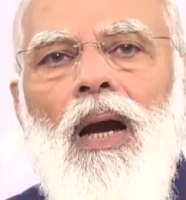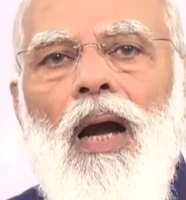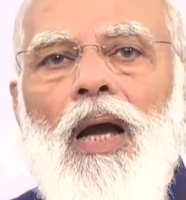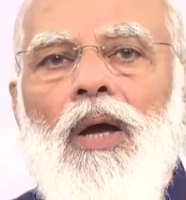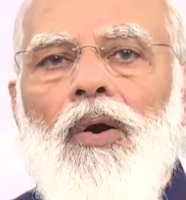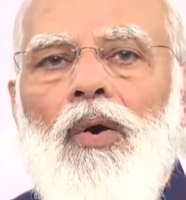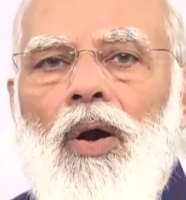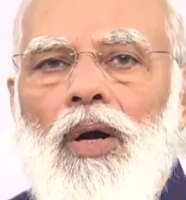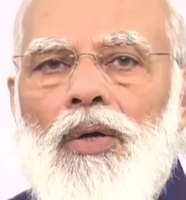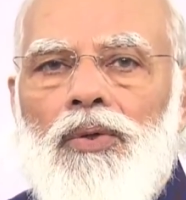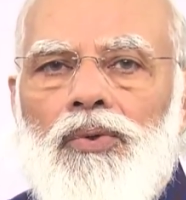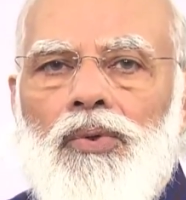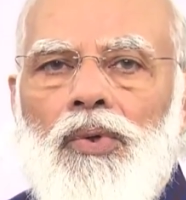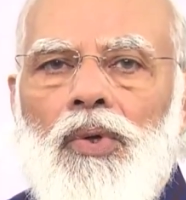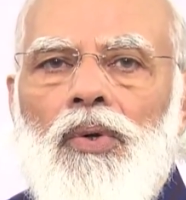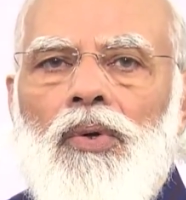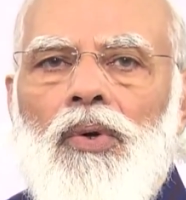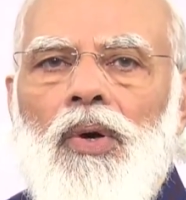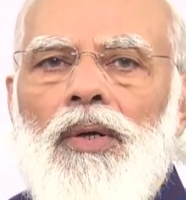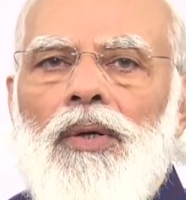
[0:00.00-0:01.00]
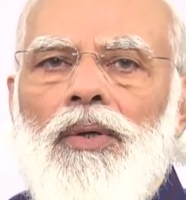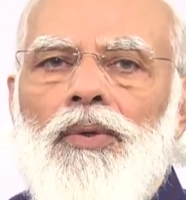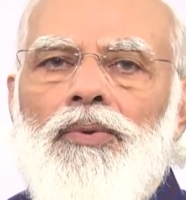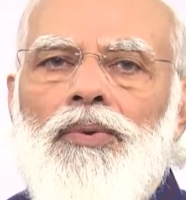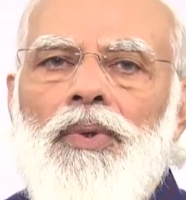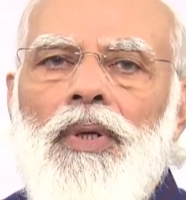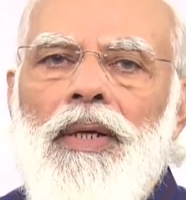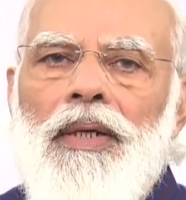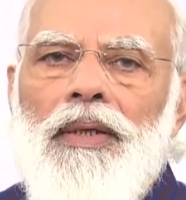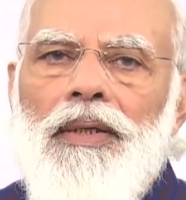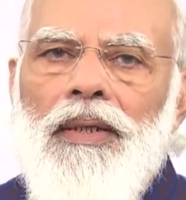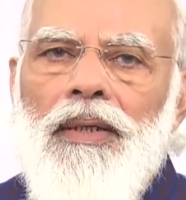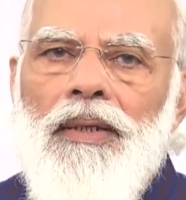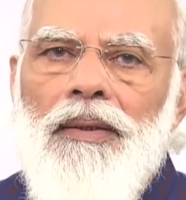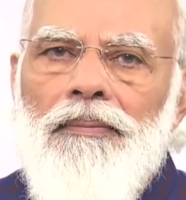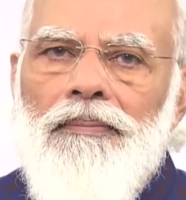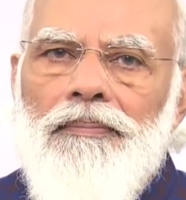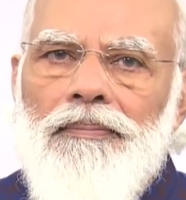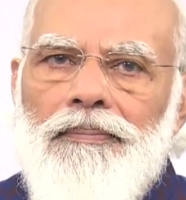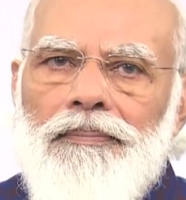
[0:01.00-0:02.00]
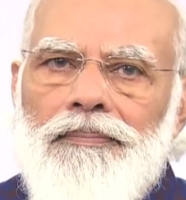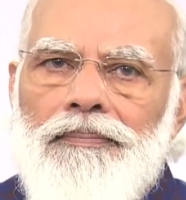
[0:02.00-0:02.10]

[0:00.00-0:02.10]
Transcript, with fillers: I also congratulate him